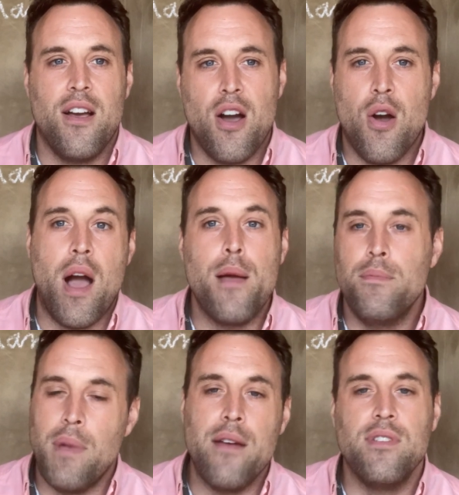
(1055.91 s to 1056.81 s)
Oh,
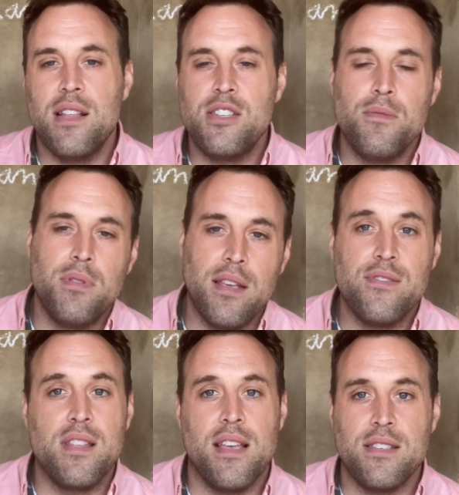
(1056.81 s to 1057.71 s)
my religion
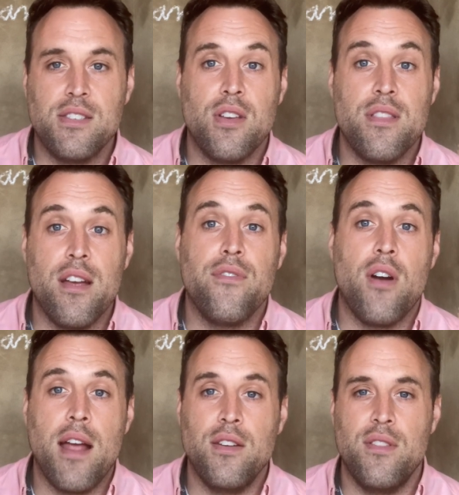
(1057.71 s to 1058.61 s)
believes this, and so
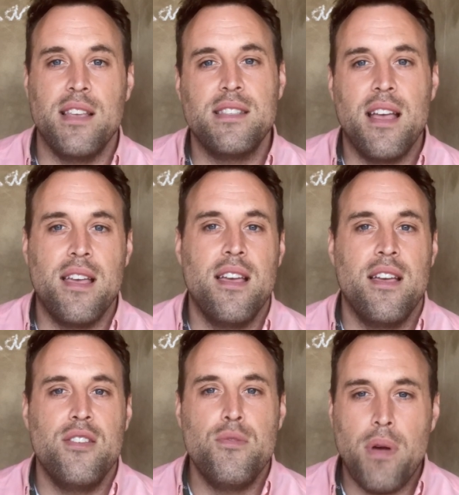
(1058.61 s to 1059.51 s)
therefore I do. That's not,
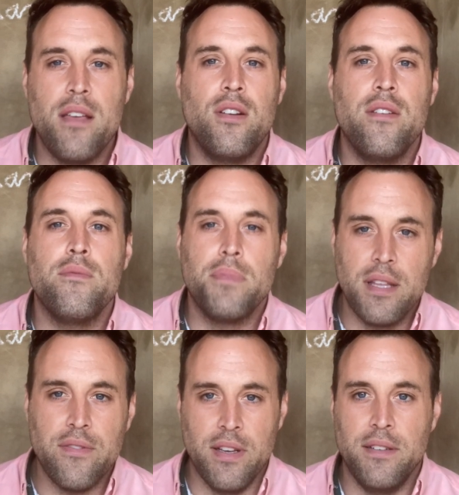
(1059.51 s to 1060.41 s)
you probably don't even
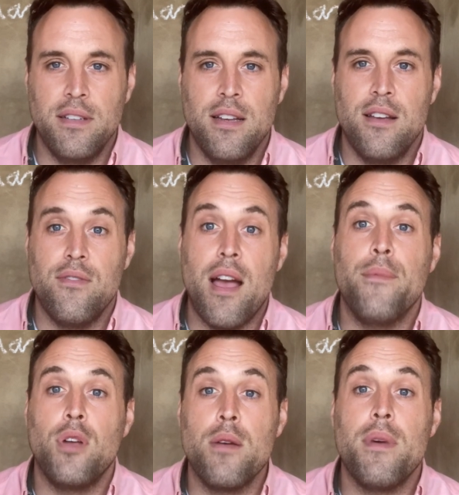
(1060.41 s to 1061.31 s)
believe it, right? I'm
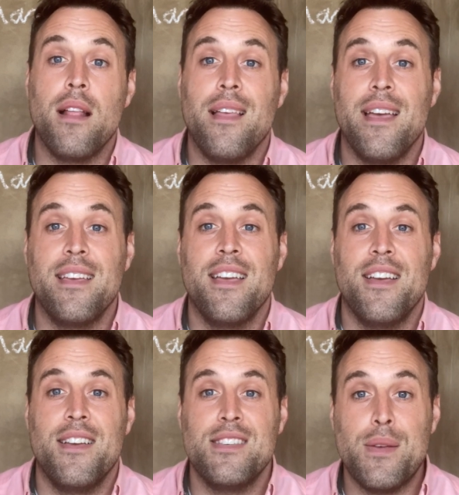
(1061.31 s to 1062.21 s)
talking about like
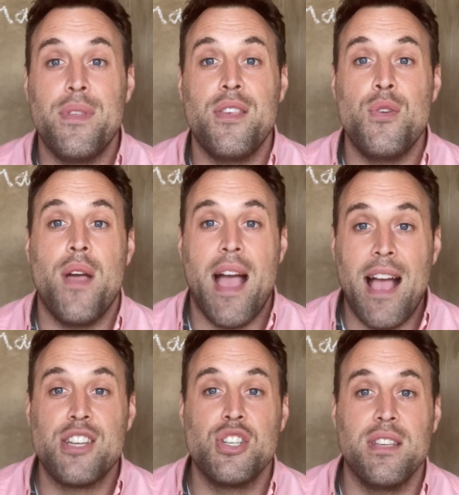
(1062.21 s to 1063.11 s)
something that you
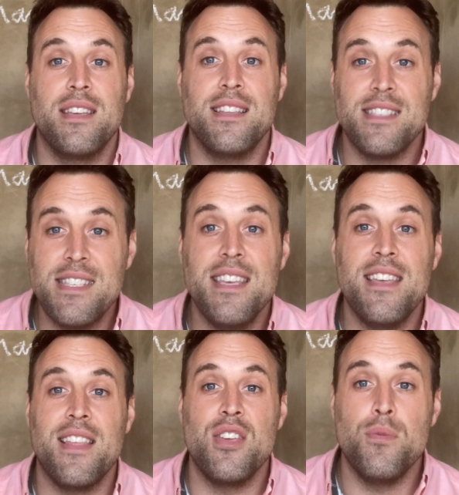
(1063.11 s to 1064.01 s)
actually can see
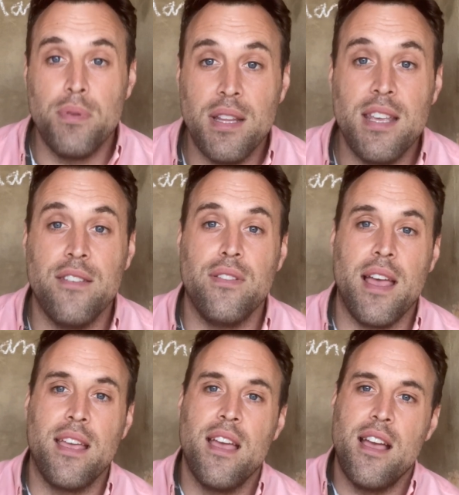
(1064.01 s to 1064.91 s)
and that you believe.
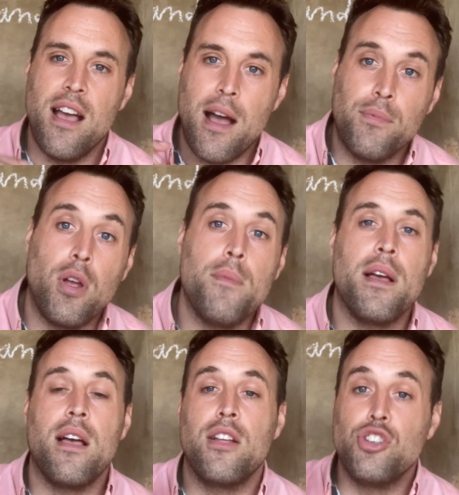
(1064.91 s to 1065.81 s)
Like I'm talking
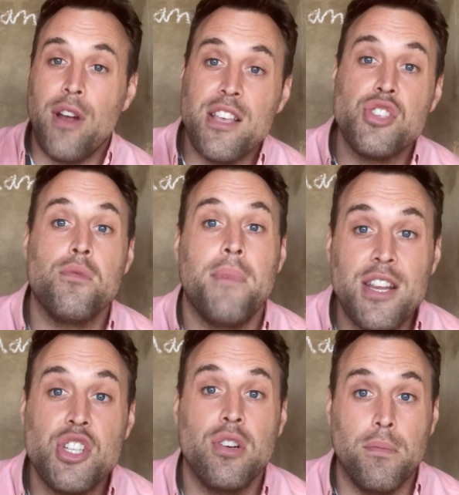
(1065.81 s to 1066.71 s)
about a
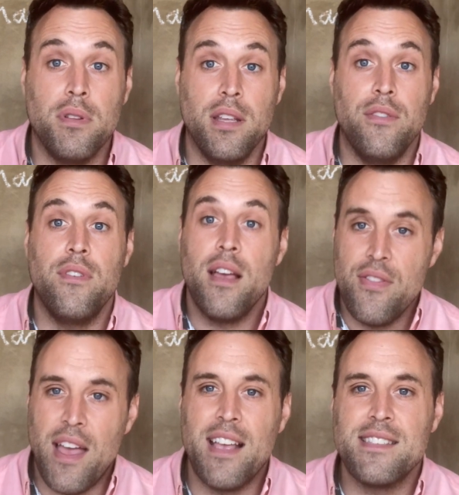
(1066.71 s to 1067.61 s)
transformational belief.
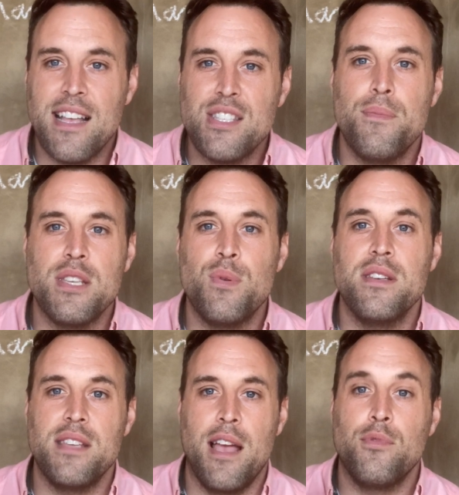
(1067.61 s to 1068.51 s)
I guess that's the best way to
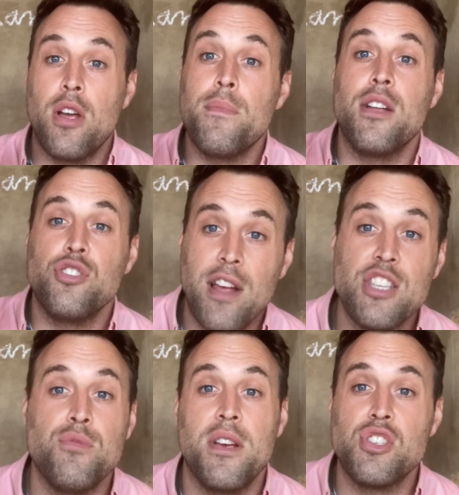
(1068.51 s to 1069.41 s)
say it. I'm talking about
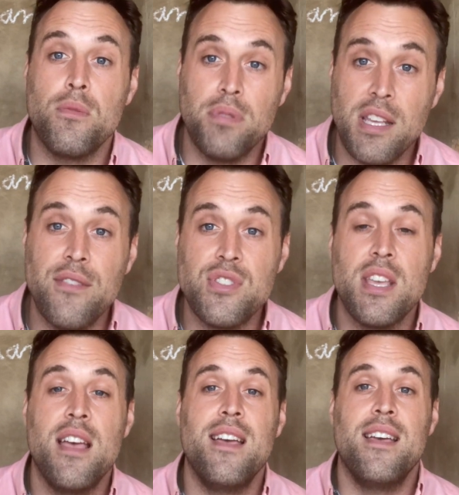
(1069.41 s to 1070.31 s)
transformational beliefs.
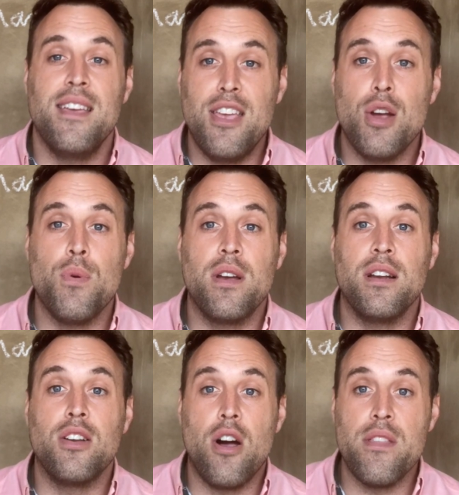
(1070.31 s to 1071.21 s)
Here we're
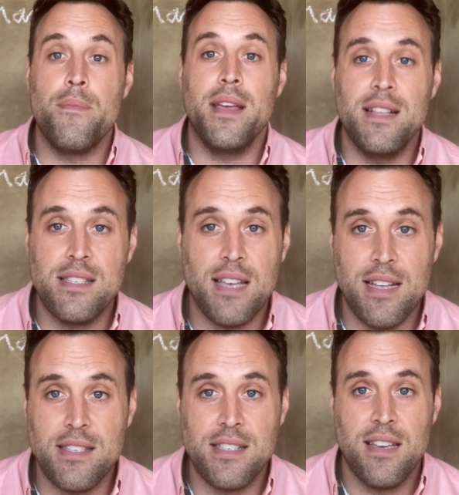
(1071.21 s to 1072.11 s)
going to call them
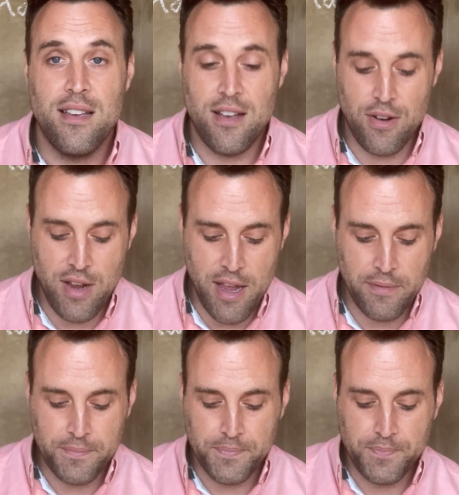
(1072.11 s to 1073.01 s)
insights, okay?
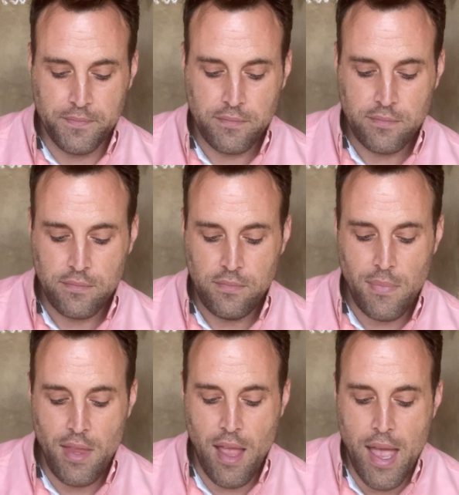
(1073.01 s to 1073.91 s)

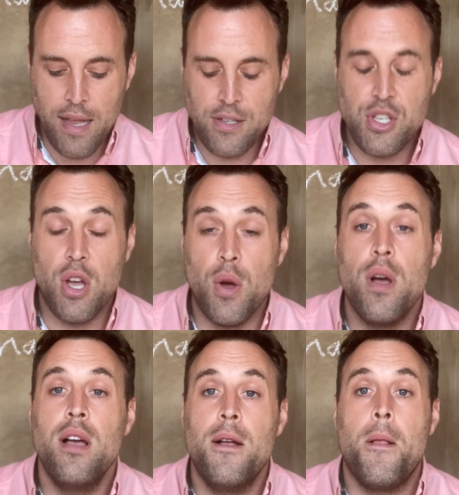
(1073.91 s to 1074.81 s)
And so
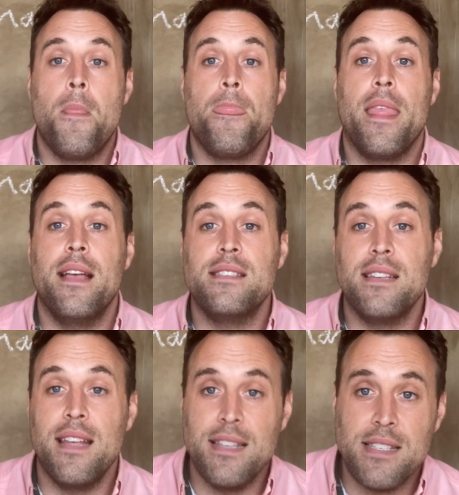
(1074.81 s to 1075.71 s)
it's
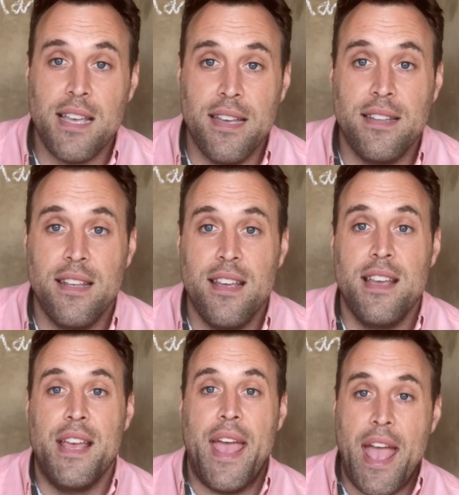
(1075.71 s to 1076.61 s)
an insight.
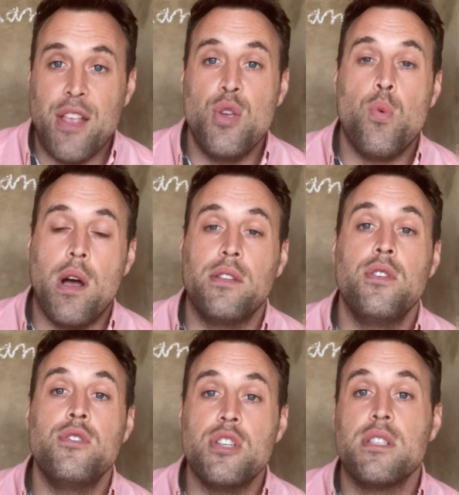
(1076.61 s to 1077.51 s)
And you want
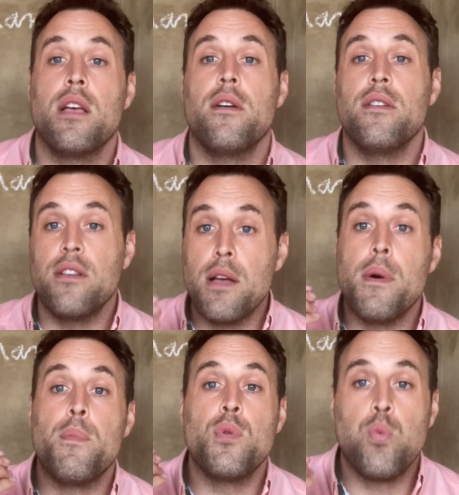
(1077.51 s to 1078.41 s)
to just come
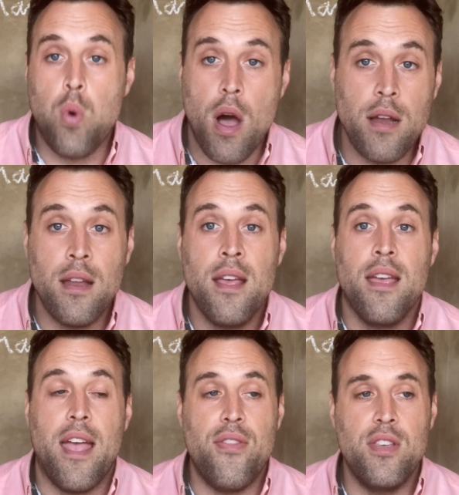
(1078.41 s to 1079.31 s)
up with one,
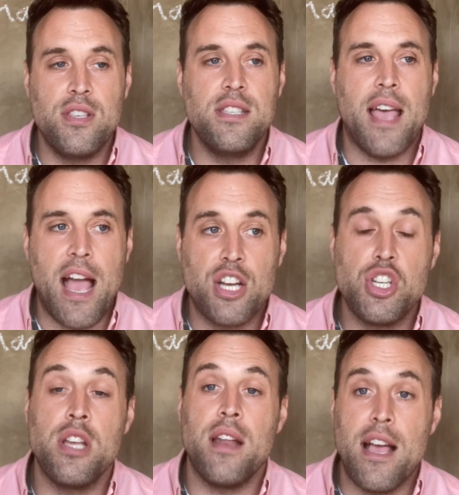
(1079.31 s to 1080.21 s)
and this is
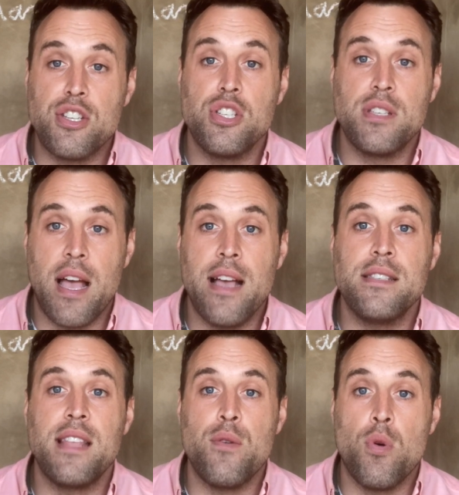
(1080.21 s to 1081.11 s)
actually an
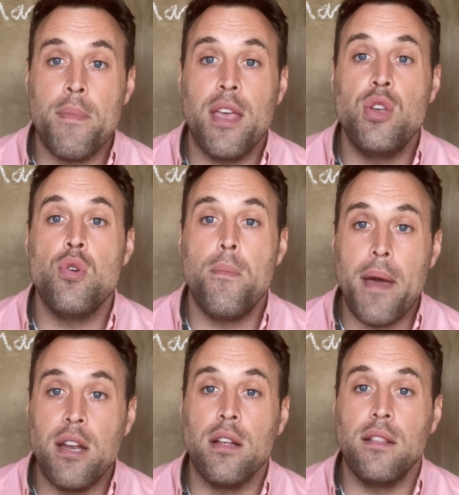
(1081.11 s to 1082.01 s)
exercise that will make you a
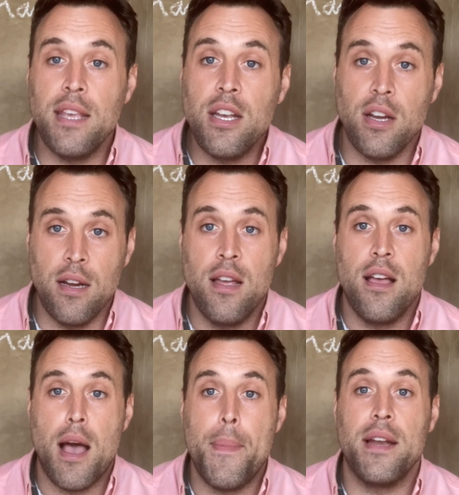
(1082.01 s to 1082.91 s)
better leader,
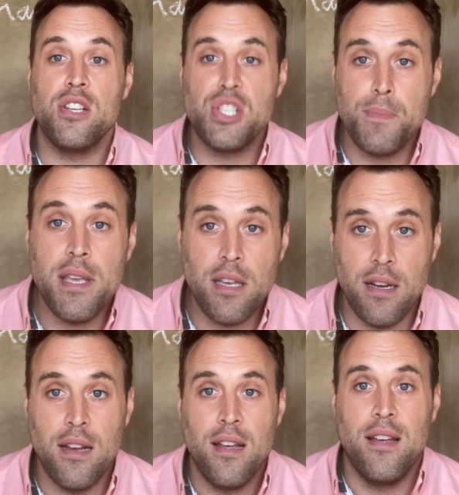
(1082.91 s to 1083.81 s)
a better
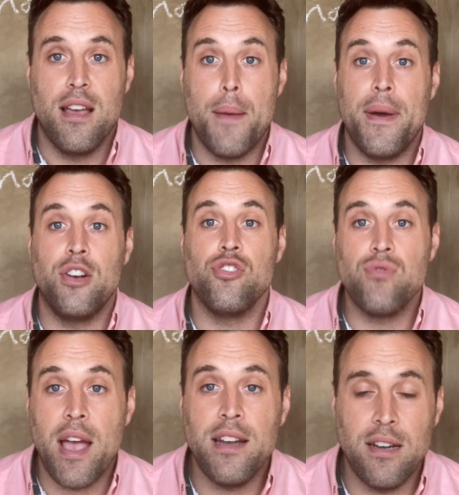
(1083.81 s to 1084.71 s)
speaker, a better
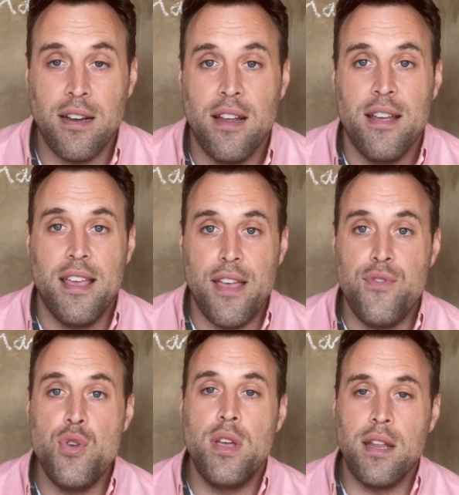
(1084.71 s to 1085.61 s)
writer. If
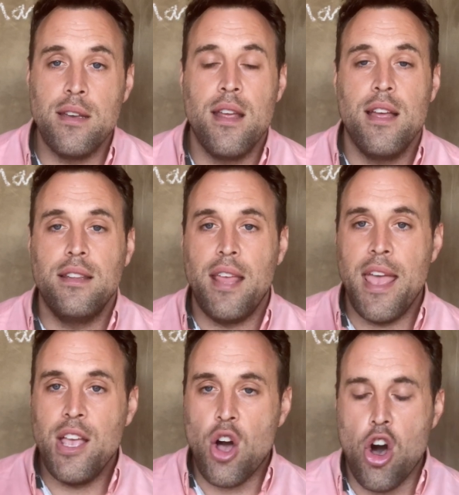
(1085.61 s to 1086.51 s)
you can
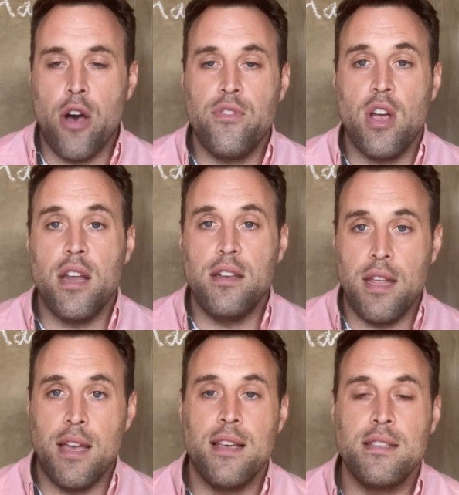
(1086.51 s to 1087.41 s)
take all of your
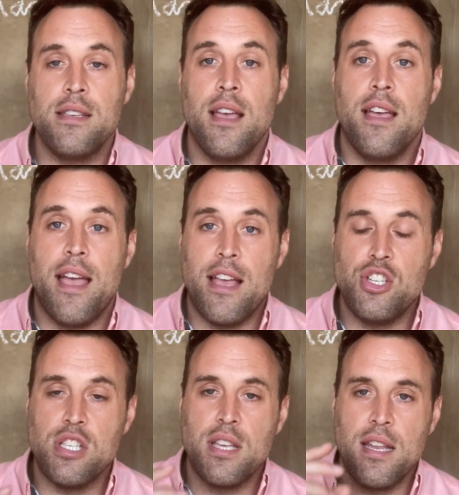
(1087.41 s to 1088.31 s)
ideas and
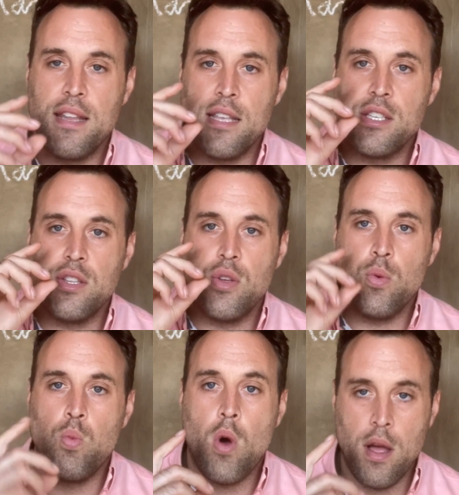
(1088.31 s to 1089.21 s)
just condense it to
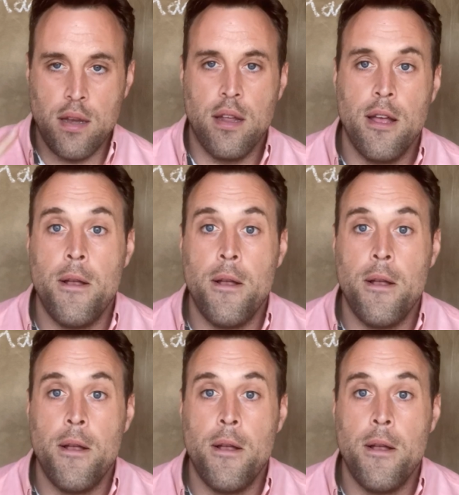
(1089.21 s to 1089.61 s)
one.